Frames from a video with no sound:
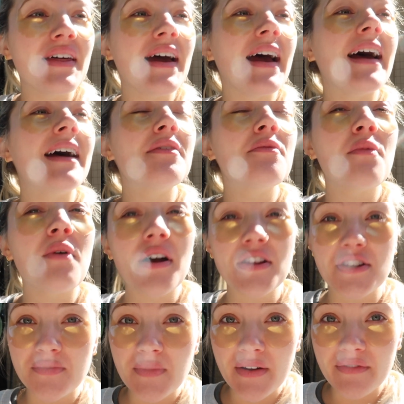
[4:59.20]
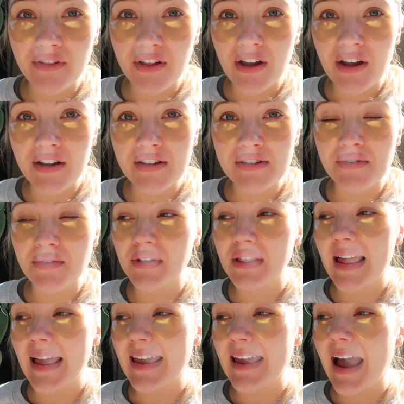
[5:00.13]
that watch my vlogs or
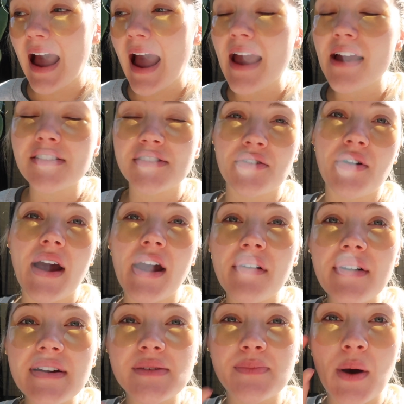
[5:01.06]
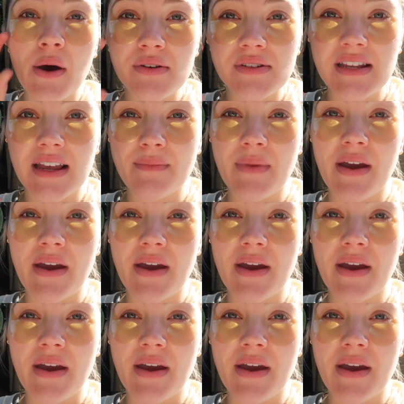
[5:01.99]
like I so I always post like